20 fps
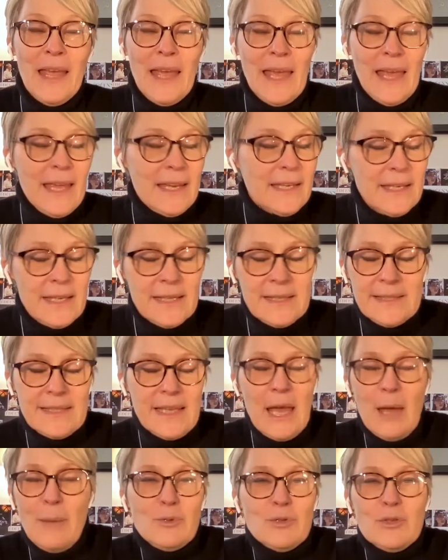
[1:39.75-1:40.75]
And it's
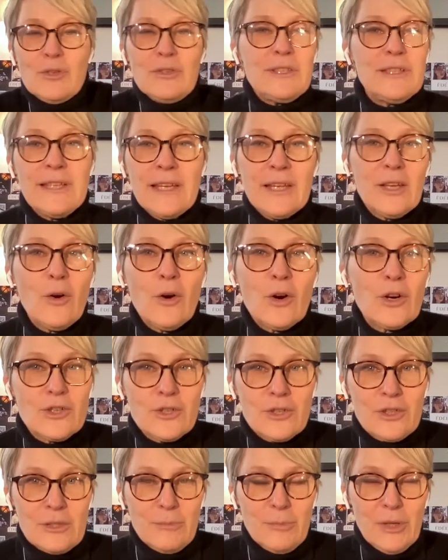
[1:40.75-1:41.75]
absolutely
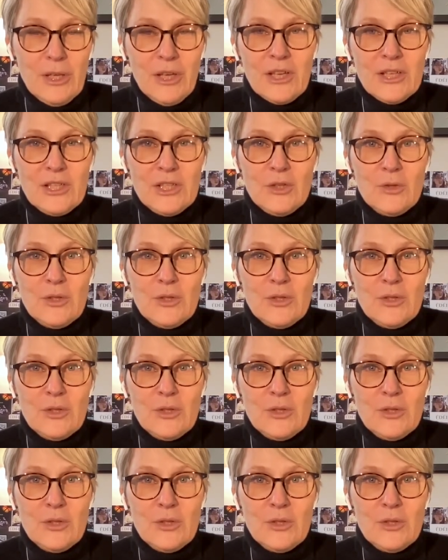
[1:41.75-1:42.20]
gorgeous because